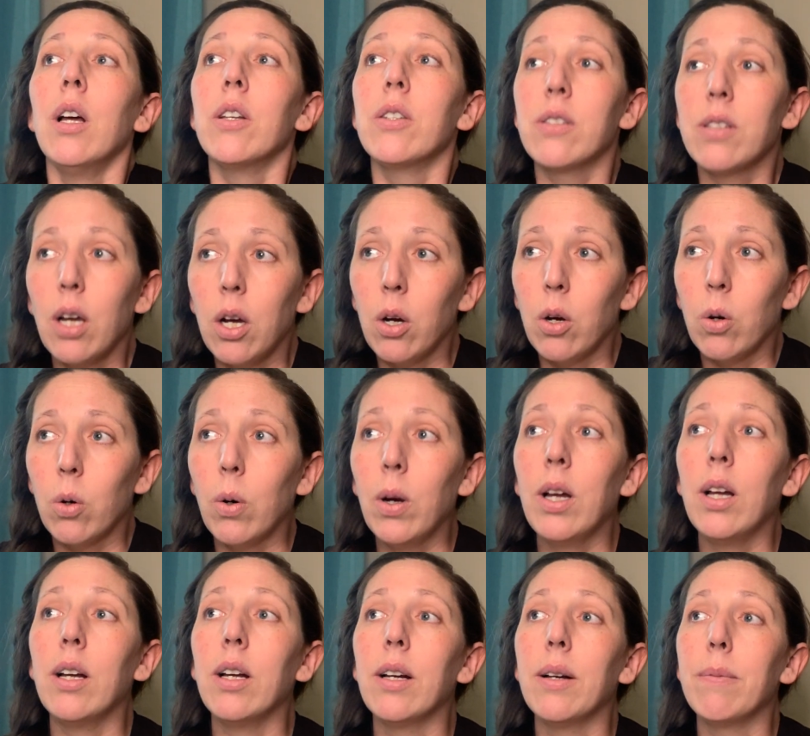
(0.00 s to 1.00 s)
So
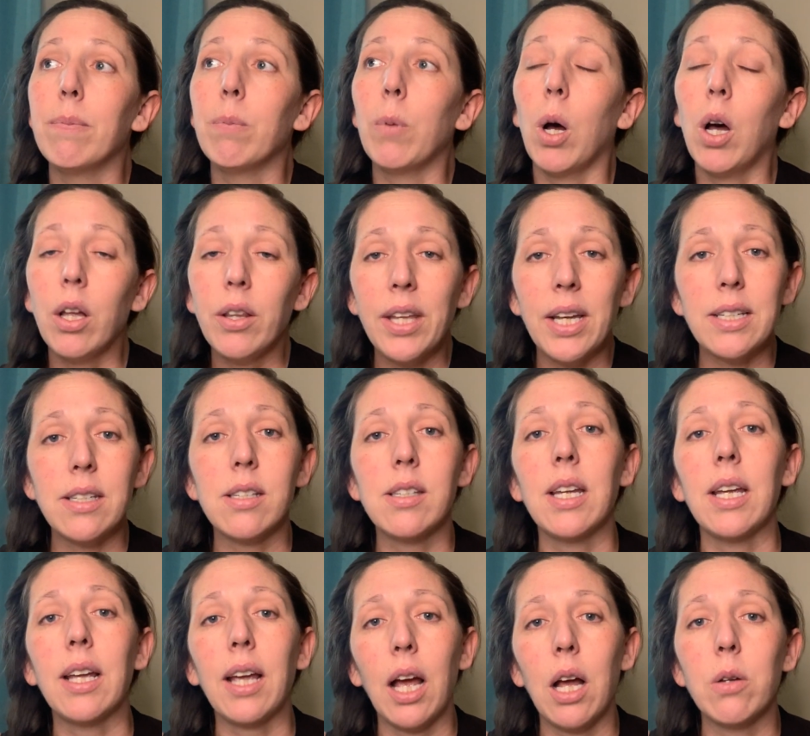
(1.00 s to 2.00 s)
all that to
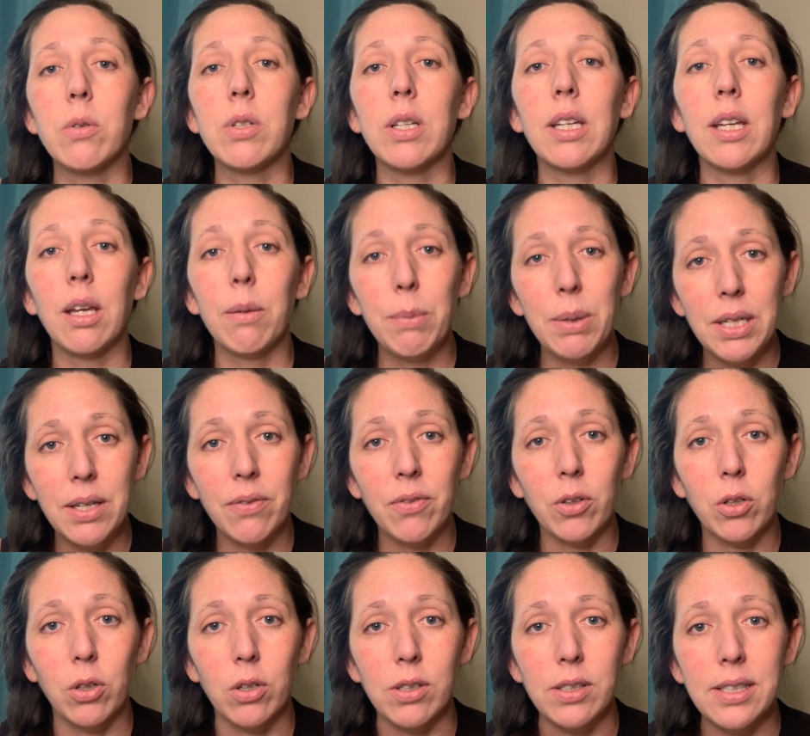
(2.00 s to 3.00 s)
say, counseling can be
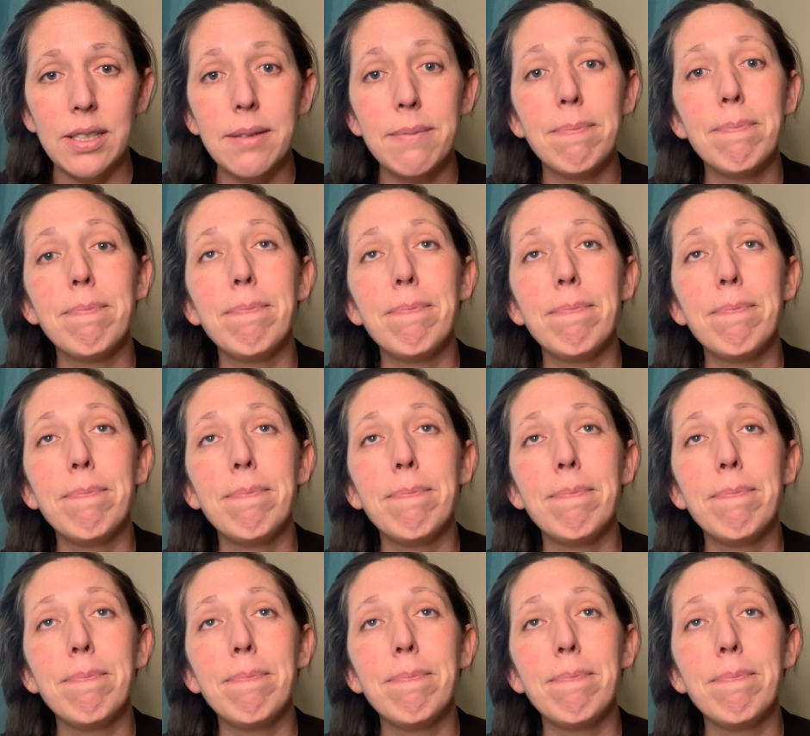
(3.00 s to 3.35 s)
difficult.